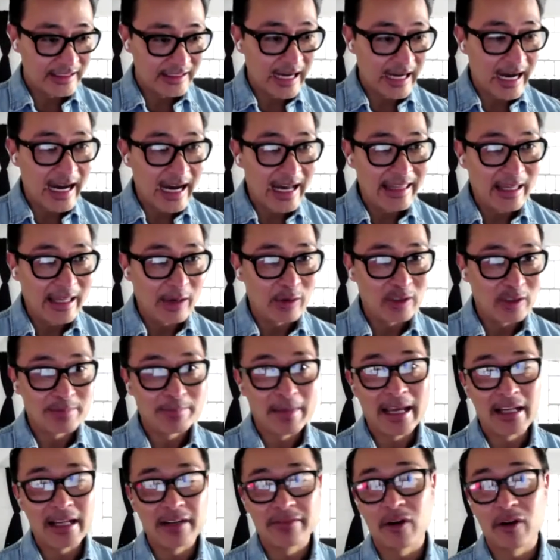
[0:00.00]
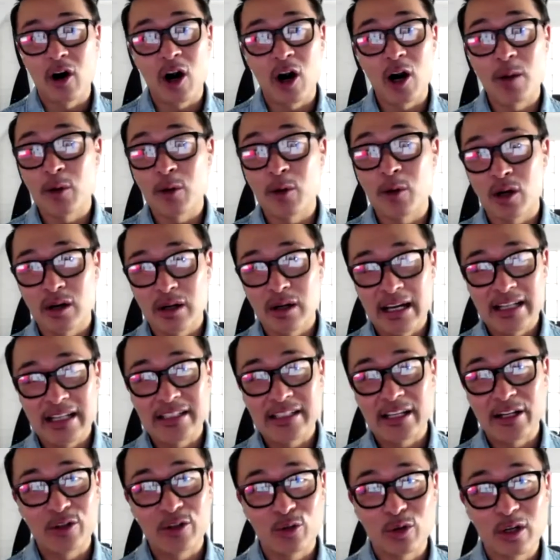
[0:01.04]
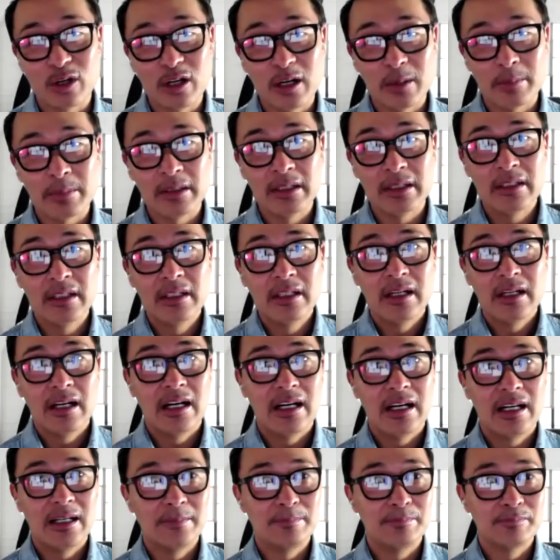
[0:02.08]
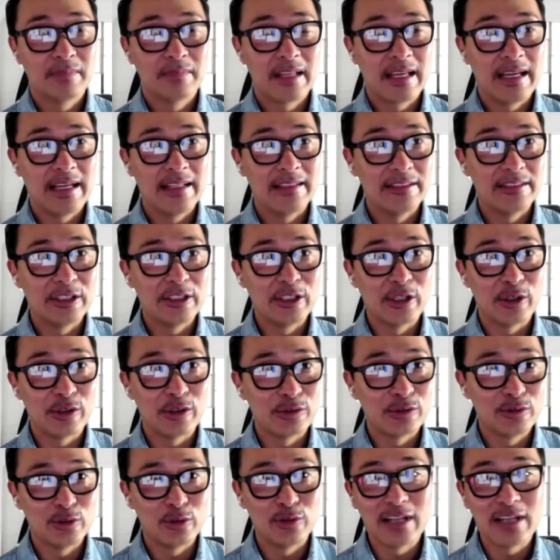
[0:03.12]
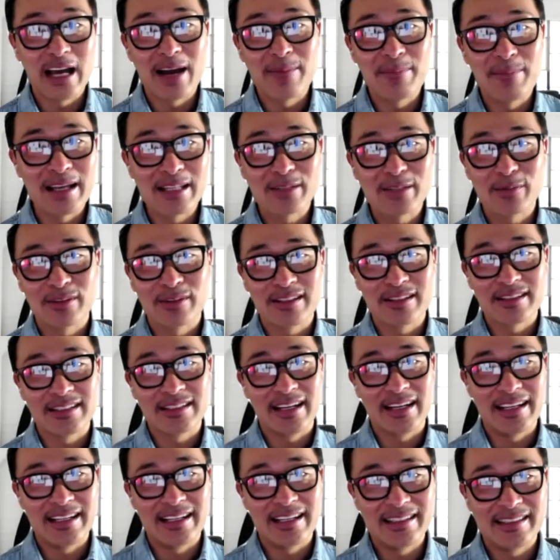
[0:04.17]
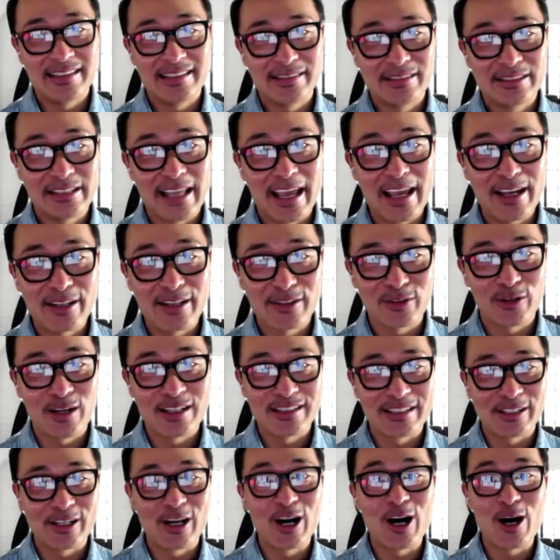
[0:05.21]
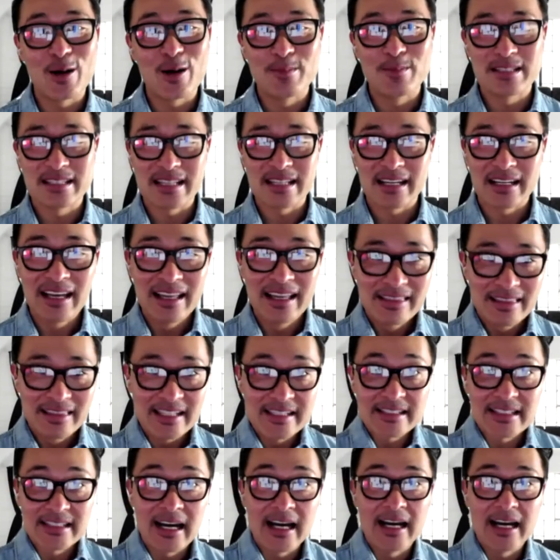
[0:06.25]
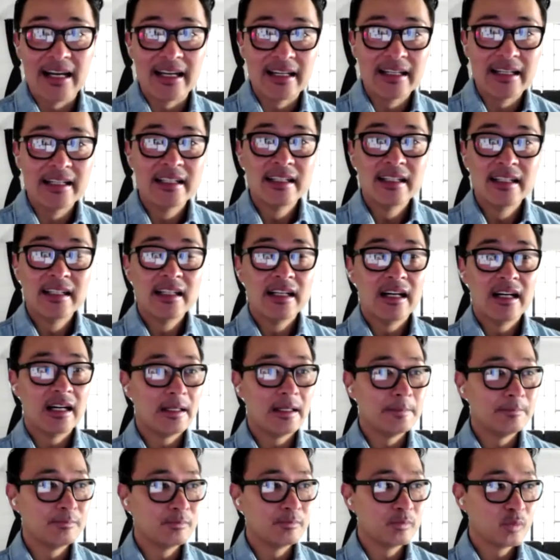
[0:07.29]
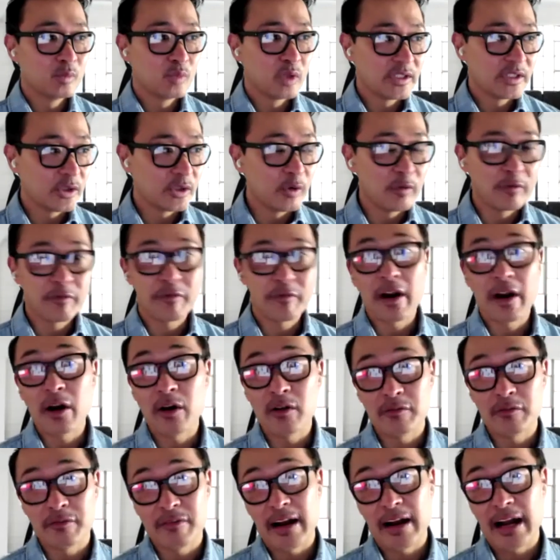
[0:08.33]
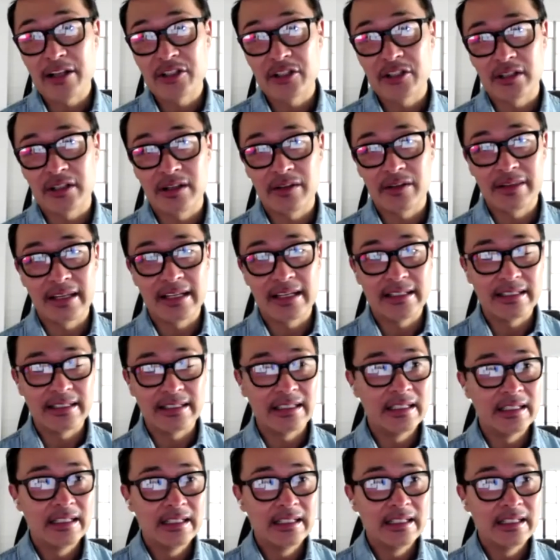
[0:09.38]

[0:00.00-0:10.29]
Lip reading: guy that was made of armor as I grew up, and do not mess with this guy. He's gangster as it comes. Like, this guy was so frail and fragile that